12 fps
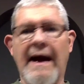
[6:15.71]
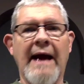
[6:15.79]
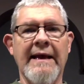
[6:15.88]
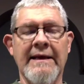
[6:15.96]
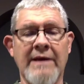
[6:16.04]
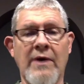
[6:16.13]

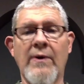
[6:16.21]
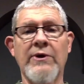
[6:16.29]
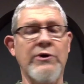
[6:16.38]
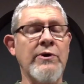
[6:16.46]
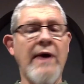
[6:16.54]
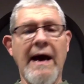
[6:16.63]
You
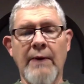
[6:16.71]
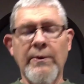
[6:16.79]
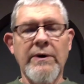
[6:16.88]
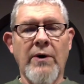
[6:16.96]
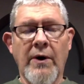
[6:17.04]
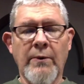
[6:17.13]
know how
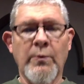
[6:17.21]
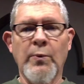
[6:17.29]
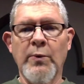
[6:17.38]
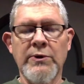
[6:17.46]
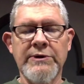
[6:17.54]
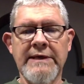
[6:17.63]
we are when
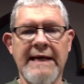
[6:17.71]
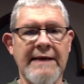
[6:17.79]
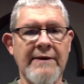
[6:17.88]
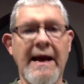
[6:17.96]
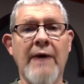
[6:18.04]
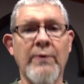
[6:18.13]
we're
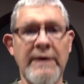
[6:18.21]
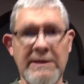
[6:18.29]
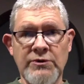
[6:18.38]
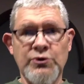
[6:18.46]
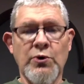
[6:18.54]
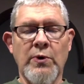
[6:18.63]
together, how we
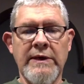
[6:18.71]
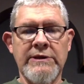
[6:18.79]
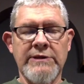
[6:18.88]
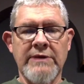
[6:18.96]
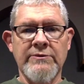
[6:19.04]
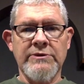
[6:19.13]
enjoy
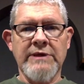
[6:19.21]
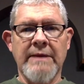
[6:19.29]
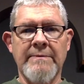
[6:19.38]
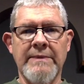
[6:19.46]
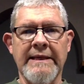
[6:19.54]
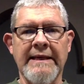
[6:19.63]
each other's
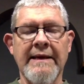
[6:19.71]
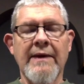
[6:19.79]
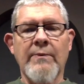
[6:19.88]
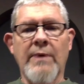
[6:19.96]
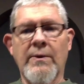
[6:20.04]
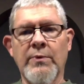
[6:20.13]
company.
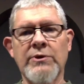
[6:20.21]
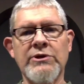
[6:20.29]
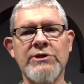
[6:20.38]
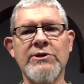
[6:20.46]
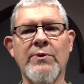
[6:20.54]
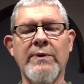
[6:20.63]
Well, we're
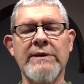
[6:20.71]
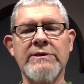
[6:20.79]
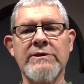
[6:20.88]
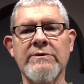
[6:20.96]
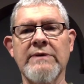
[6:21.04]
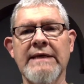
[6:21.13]
just going
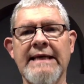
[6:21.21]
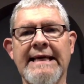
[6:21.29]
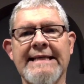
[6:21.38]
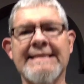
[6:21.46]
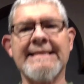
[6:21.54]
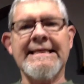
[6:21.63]
to
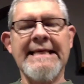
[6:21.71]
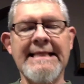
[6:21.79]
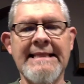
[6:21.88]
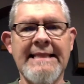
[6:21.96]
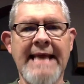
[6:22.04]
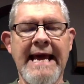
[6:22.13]

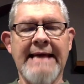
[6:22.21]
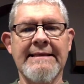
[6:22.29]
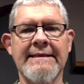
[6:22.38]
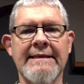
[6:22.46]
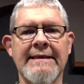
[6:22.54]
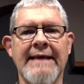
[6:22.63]
extend that
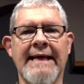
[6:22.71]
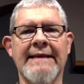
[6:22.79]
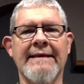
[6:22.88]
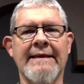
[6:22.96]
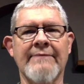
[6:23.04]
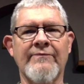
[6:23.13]

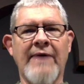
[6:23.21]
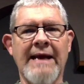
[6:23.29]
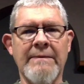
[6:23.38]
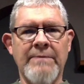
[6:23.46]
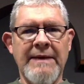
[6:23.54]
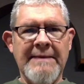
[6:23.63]
and
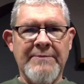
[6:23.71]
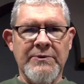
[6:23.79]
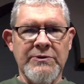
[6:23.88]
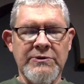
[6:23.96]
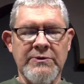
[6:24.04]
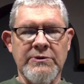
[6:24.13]
invite people
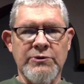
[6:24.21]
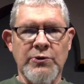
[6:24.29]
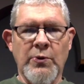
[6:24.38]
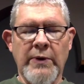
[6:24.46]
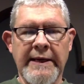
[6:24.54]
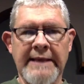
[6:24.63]
to
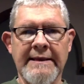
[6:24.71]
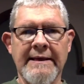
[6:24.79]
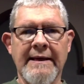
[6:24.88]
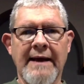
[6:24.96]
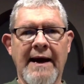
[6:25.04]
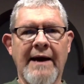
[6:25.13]
enjoy
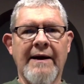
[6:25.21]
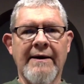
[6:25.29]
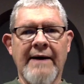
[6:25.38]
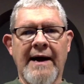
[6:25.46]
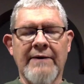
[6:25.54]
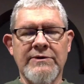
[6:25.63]

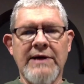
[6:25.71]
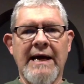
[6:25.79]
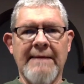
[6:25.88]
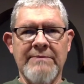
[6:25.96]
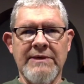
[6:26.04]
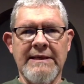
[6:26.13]
our
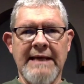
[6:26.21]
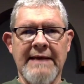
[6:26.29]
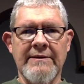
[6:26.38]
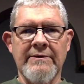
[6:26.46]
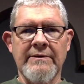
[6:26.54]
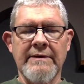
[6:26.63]
time
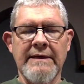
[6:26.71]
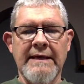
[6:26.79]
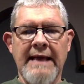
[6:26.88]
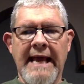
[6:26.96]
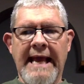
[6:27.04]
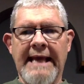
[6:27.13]
together
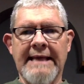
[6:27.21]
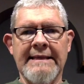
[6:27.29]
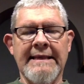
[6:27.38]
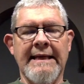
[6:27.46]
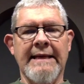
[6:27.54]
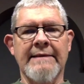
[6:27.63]

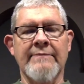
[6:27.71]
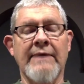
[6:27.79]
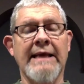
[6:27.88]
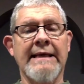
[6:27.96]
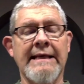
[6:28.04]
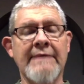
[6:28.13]
and
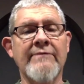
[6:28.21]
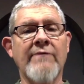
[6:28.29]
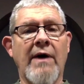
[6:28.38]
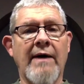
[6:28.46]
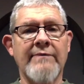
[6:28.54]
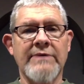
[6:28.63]
get
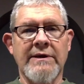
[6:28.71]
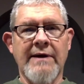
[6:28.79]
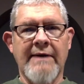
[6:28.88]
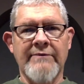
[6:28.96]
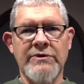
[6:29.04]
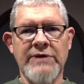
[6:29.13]
involved in
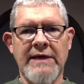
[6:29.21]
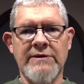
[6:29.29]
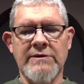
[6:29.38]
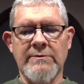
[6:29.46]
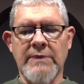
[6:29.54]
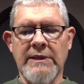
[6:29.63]

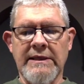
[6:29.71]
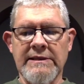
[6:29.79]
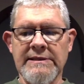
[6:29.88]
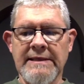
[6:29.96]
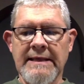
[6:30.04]
conversation with us.